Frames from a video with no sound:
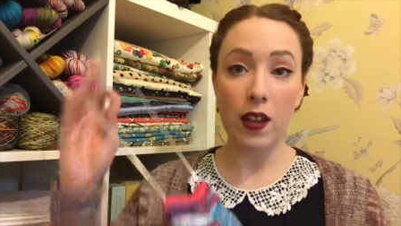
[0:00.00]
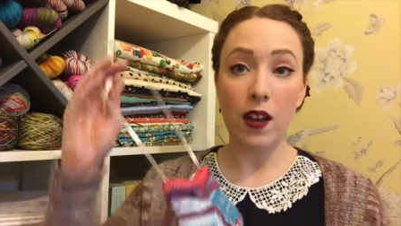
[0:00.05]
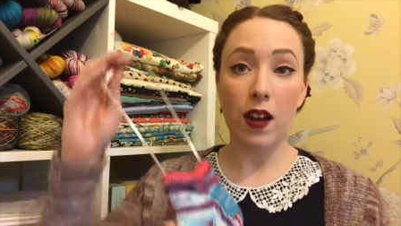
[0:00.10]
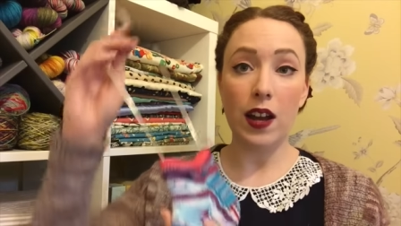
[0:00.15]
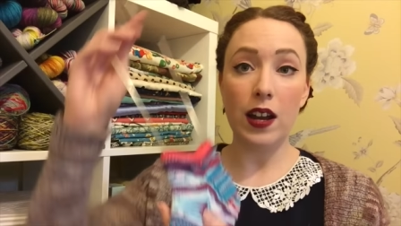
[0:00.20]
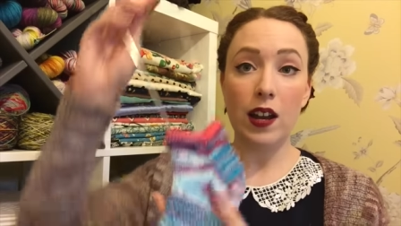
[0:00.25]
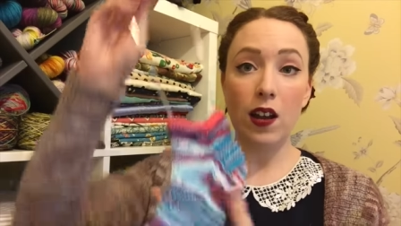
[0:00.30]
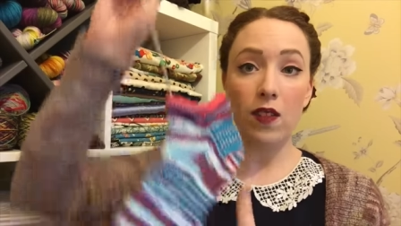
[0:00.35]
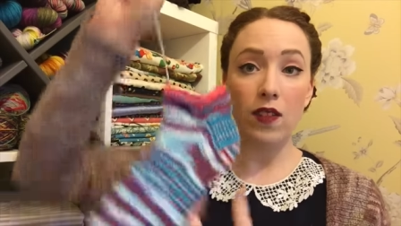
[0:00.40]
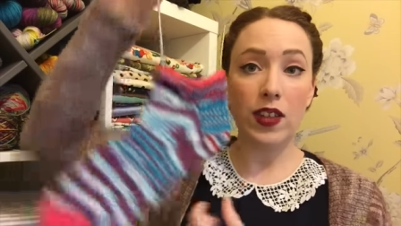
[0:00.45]

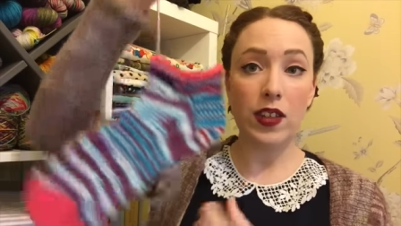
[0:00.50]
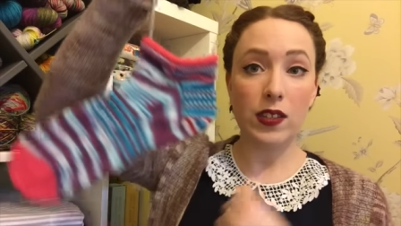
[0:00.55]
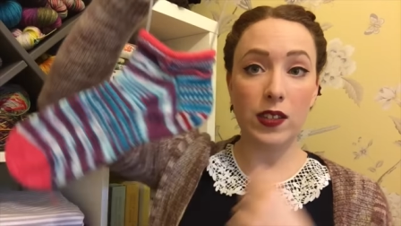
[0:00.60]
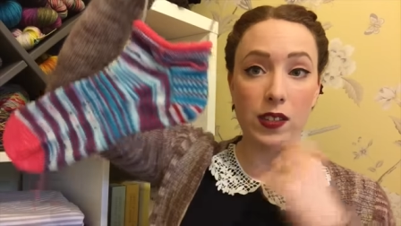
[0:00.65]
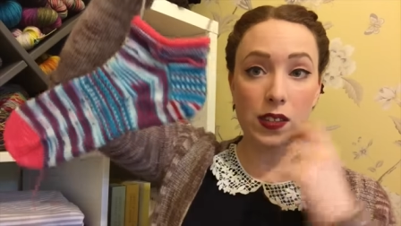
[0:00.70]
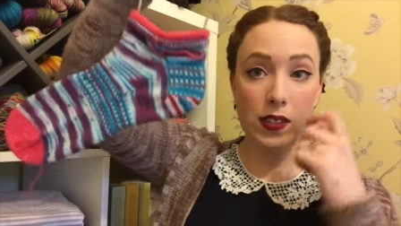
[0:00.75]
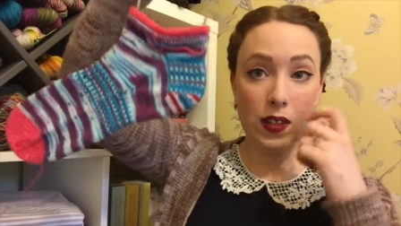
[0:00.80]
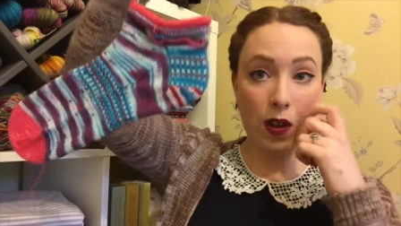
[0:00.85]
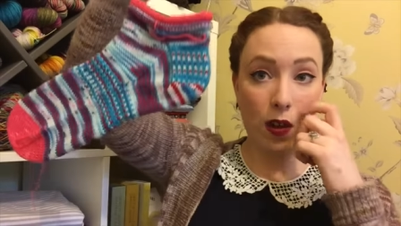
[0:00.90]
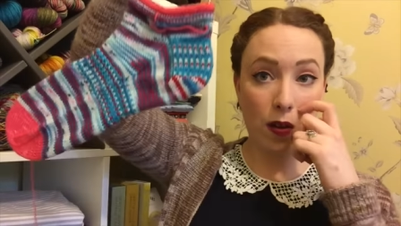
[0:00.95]
I love it
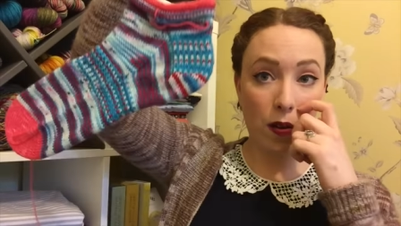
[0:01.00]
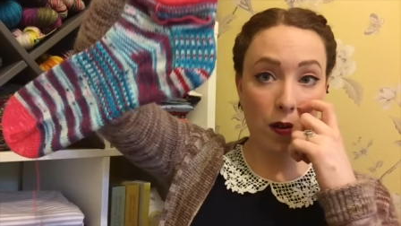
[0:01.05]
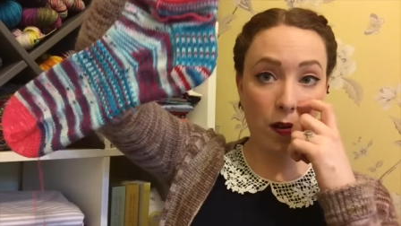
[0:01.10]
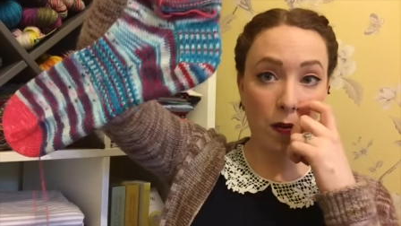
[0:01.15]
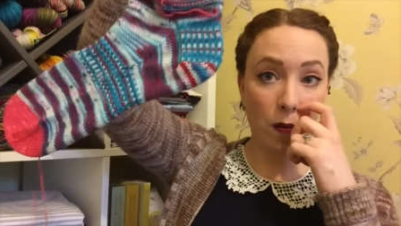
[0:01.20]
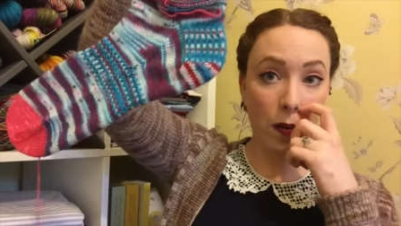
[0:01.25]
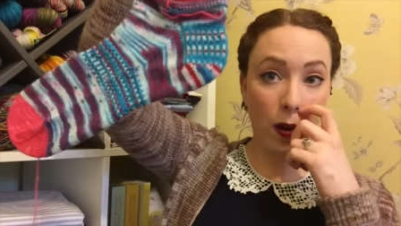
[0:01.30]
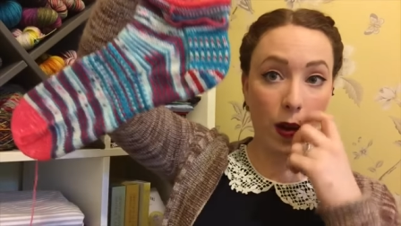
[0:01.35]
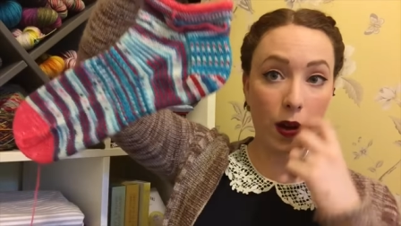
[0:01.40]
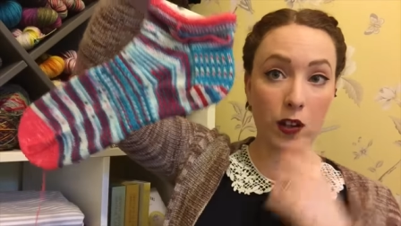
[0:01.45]

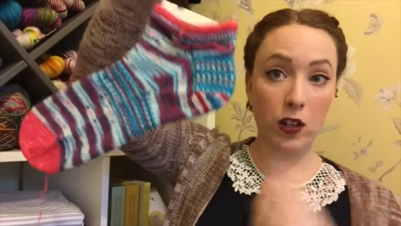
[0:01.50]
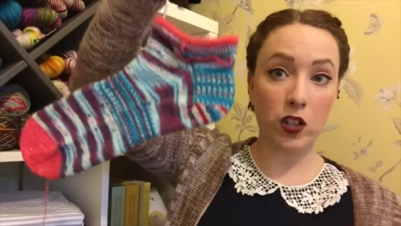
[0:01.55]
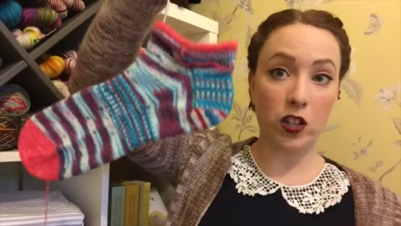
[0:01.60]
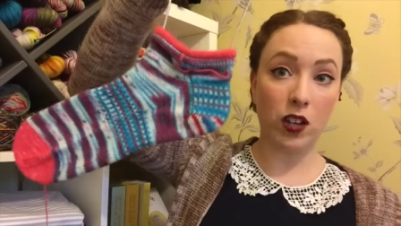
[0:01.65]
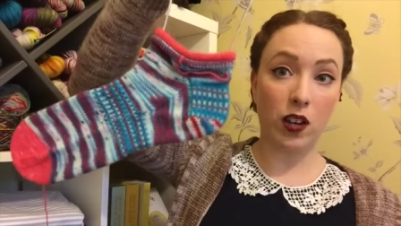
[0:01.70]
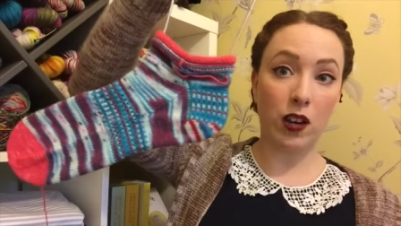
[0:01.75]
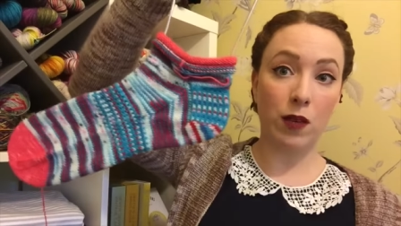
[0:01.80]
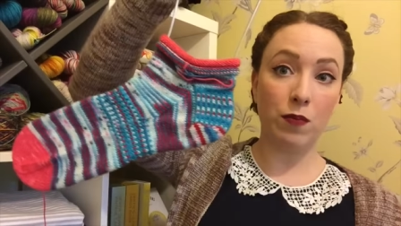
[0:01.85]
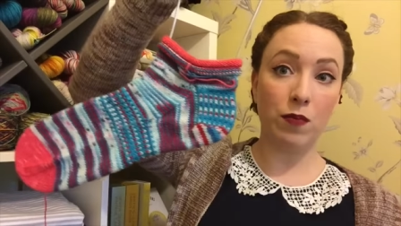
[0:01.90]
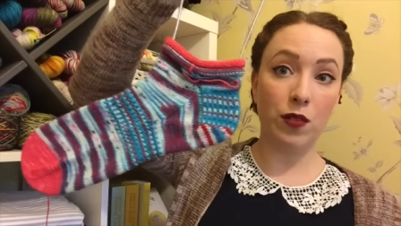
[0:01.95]
so much.
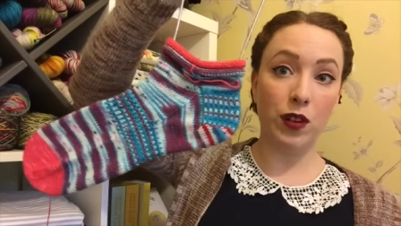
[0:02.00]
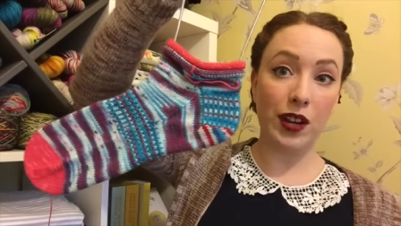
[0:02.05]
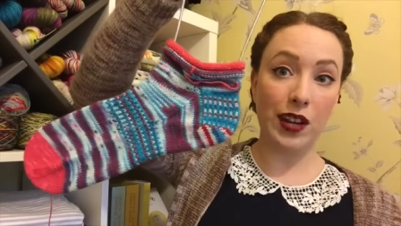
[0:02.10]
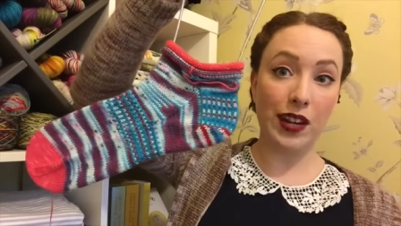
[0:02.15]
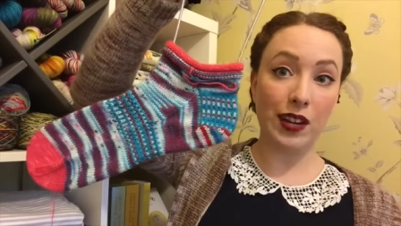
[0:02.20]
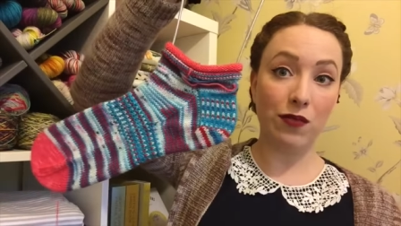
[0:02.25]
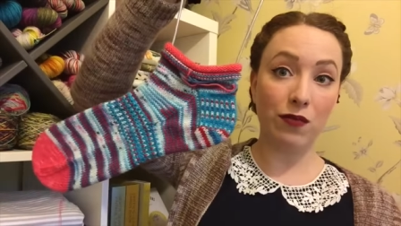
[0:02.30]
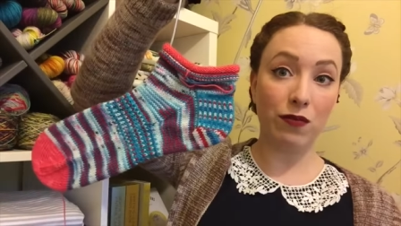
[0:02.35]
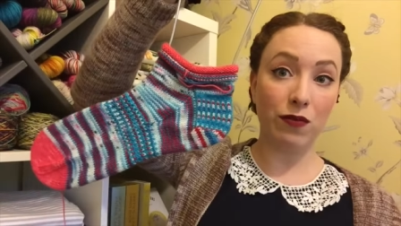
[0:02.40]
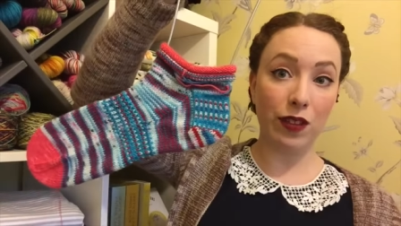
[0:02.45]
I'm
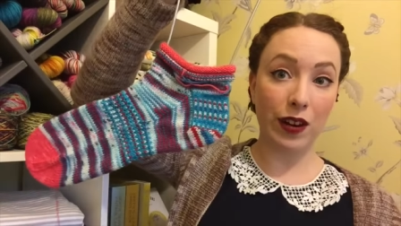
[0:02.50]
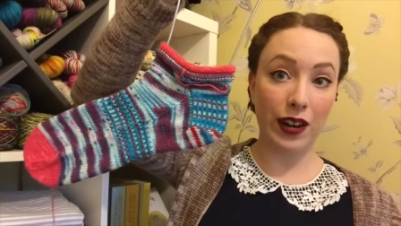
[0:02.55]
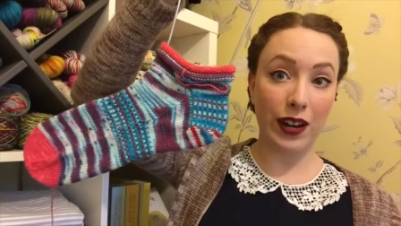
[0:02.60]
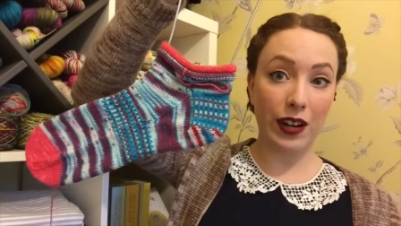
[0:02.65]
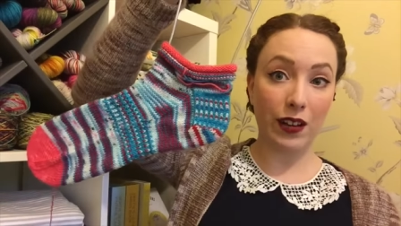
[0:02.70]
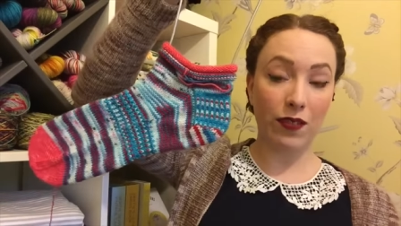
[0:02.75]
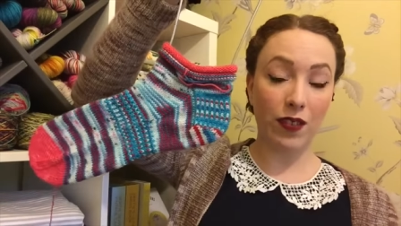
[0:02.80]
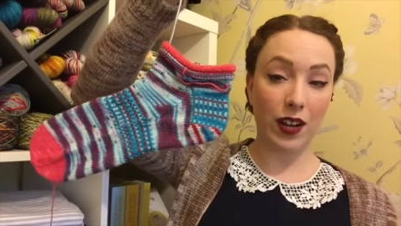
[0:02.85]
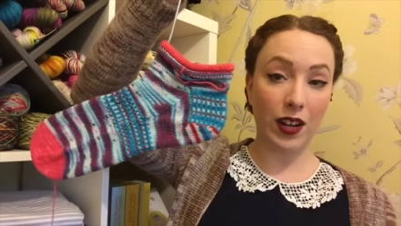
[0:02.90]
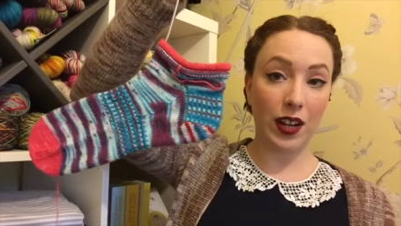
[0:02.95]
really,
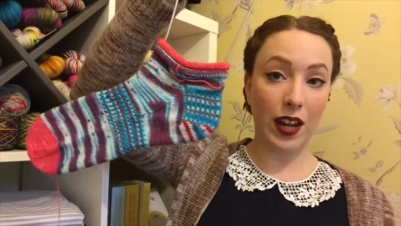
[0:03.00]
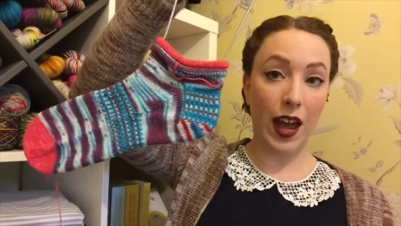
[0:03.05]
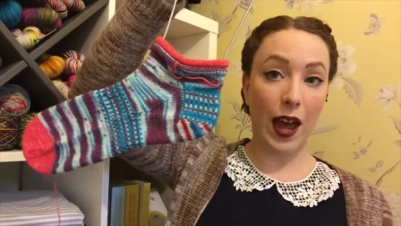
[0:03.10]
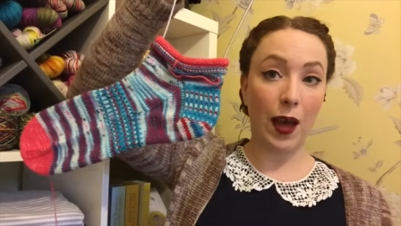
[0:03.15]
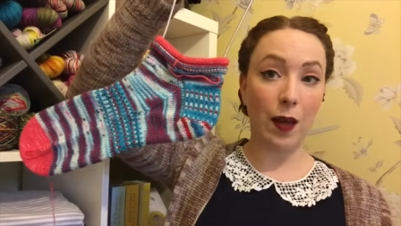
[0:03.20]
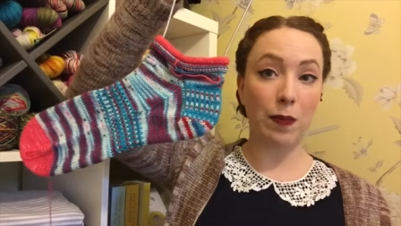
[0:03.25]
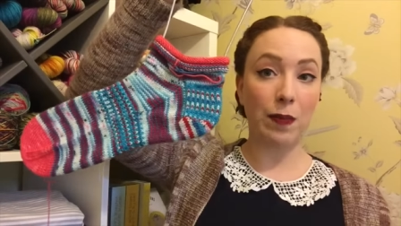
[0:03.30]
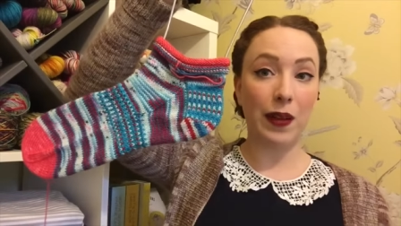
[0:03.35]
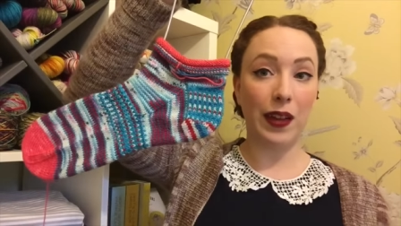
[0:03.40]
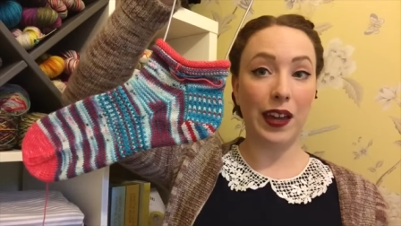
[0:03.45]
really, really
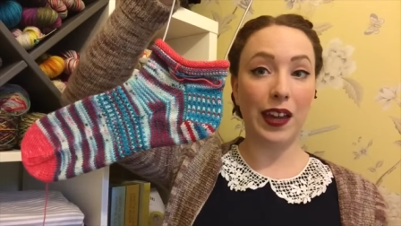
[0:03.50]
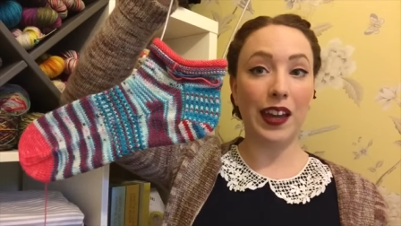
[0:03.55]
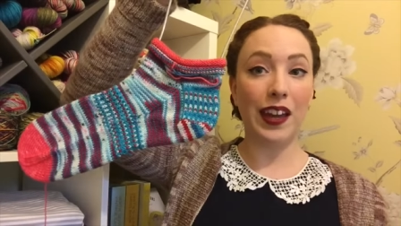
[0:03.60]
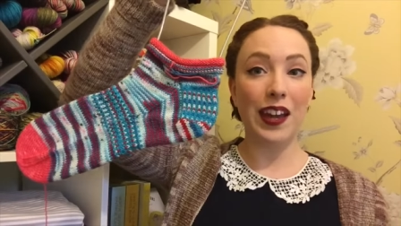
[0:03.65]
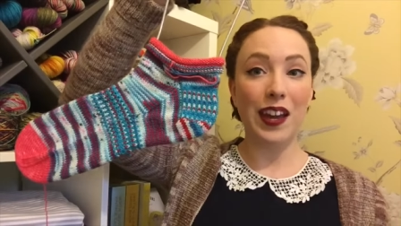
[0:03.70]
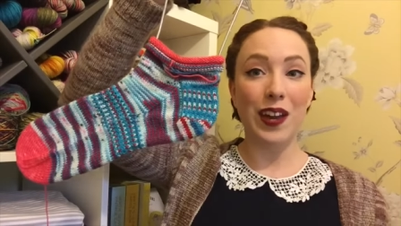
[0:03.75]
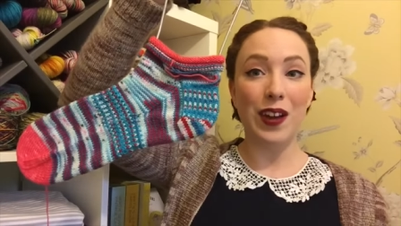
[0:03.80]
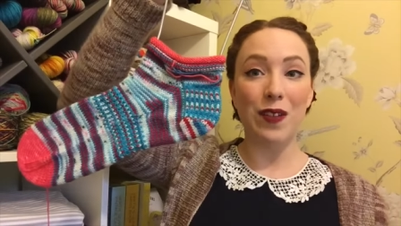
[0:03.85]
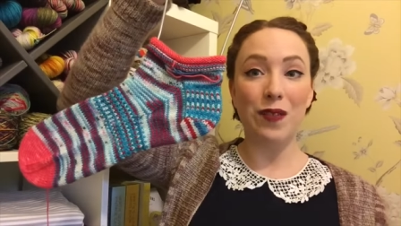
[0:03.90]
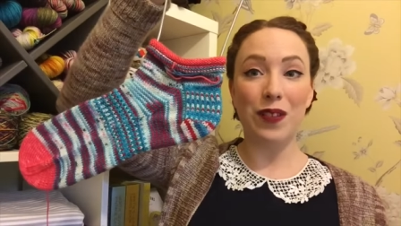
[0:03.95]

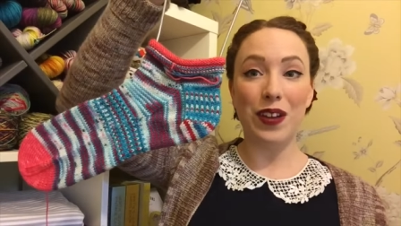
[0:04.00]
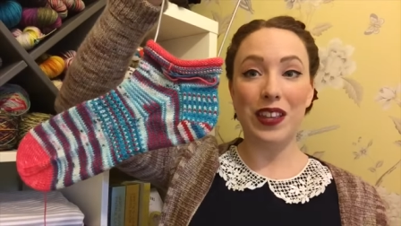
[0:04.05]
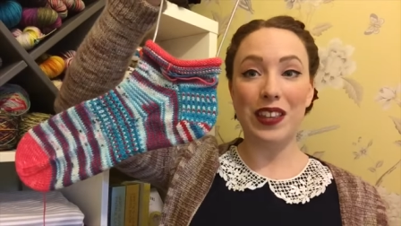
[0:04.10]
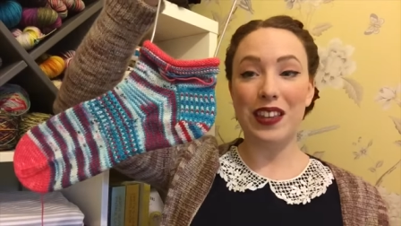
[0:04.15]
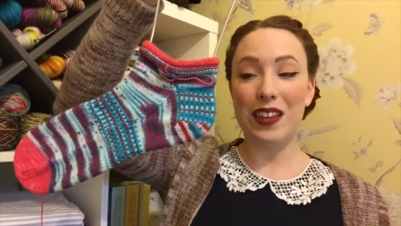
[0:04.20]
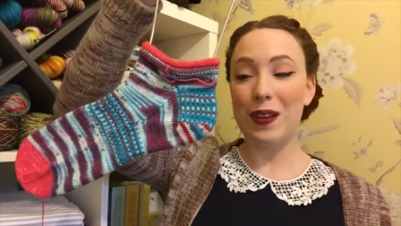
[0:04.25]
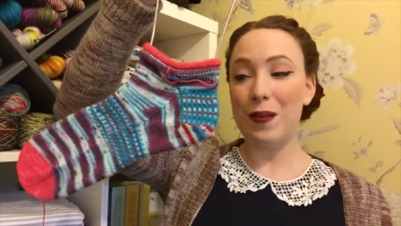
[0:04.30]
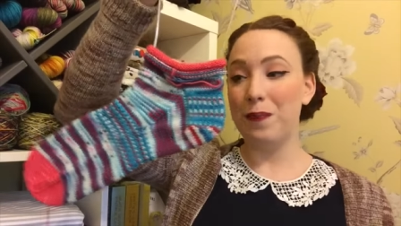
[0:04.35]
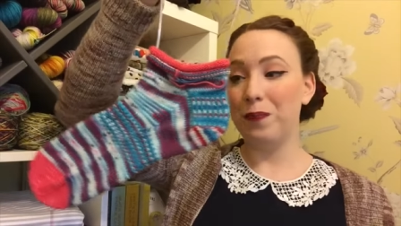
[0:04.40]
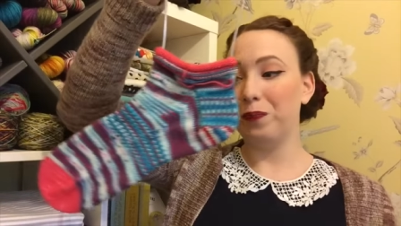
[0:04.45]
happy with
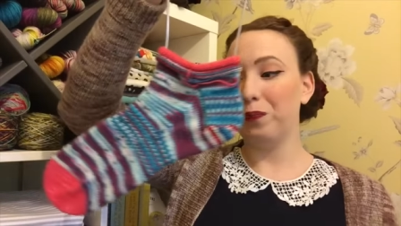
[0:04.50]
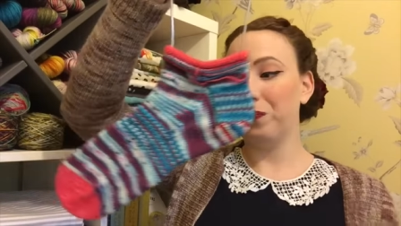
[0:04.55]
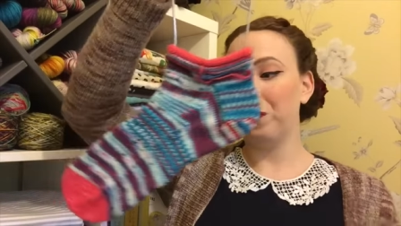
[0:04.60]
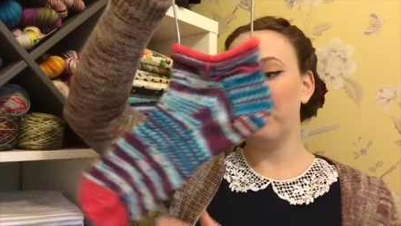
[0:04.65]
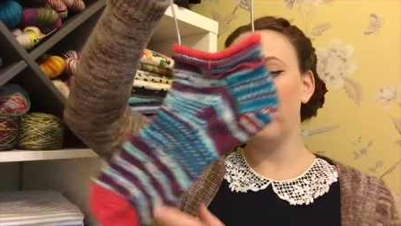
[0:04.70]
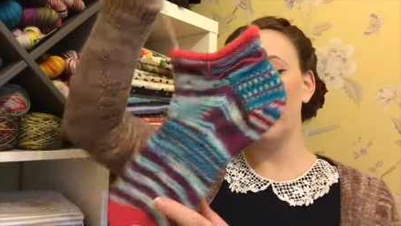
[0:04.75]
them.